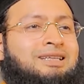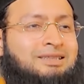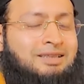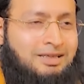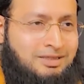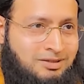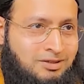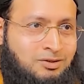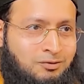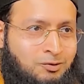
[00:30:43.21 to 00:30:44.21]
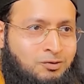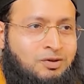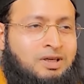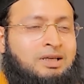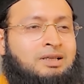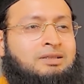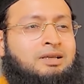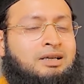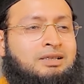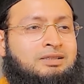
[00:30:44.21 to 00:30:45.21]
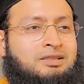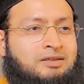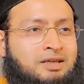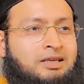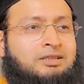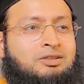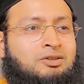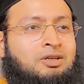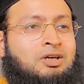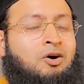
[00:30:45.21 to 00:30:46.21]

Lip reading: That is tasawwuf, that is the reality